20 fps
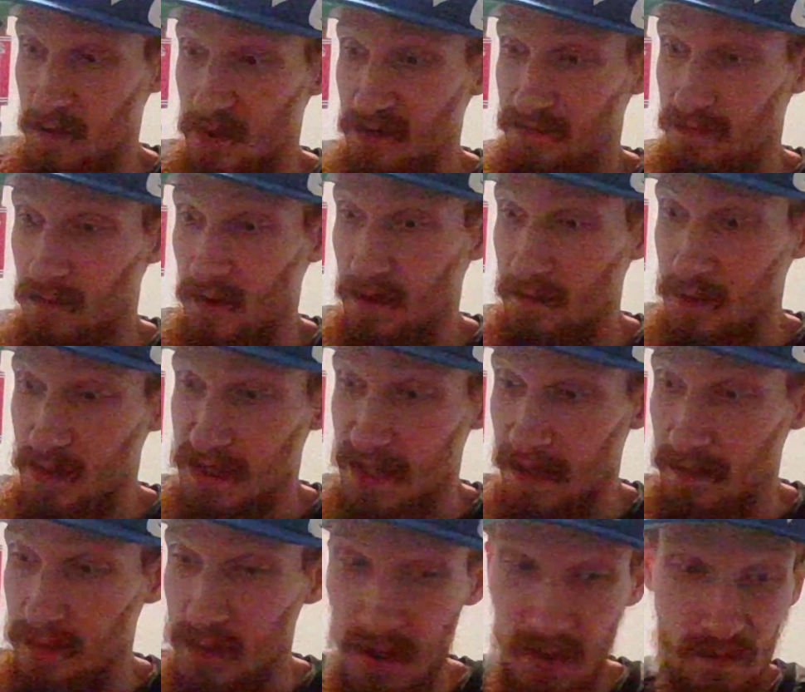with 1
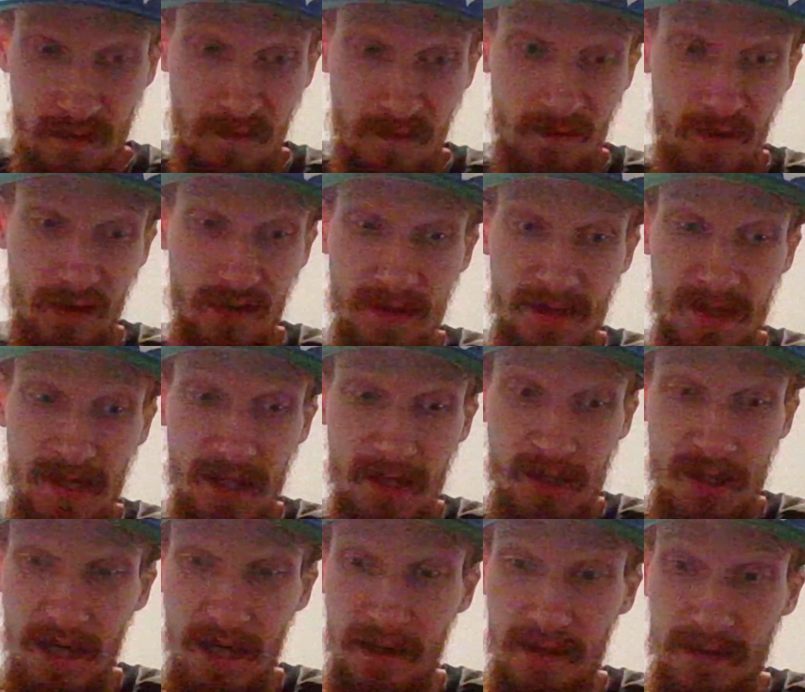reception for 6
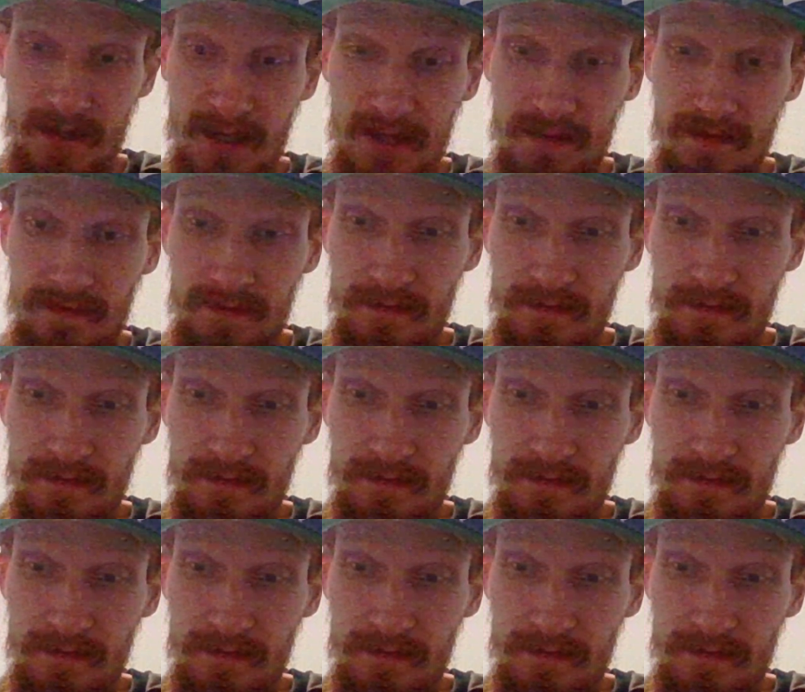yards.